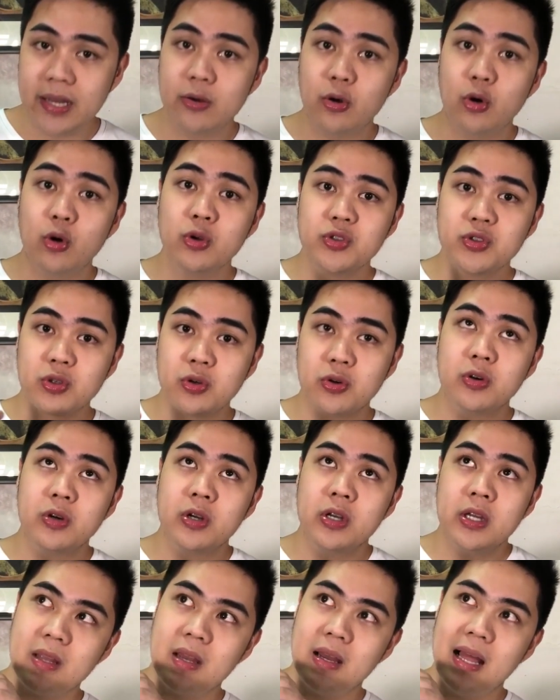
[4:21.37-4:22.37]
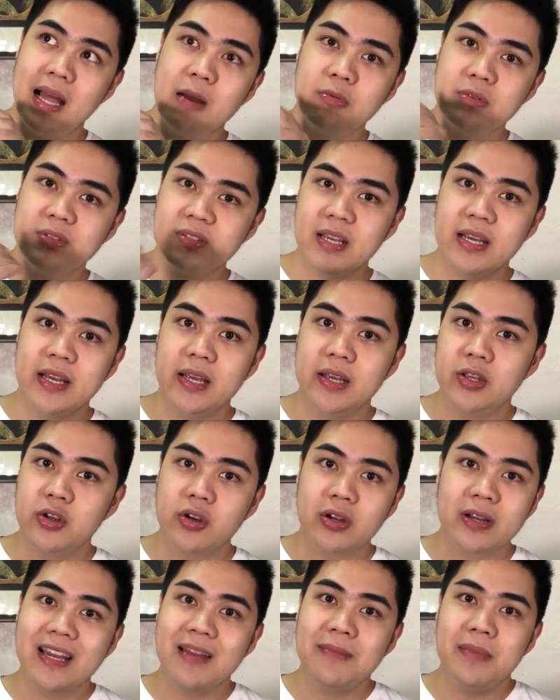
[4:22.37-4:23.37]
And also, I would say
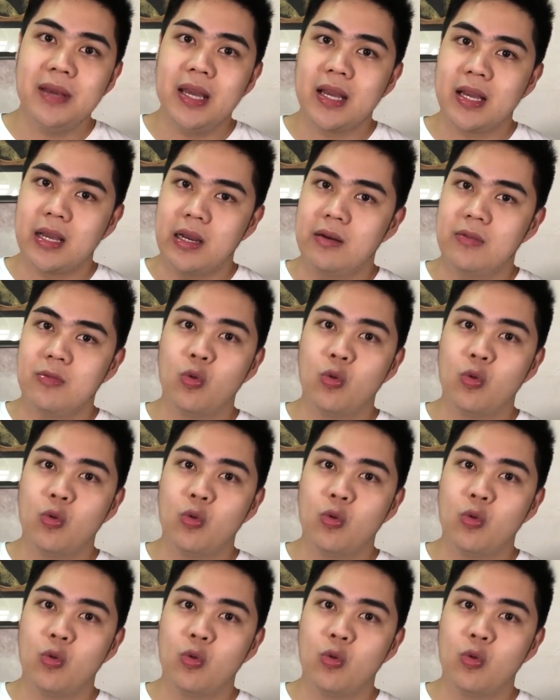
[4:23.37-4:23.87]
you're gonna make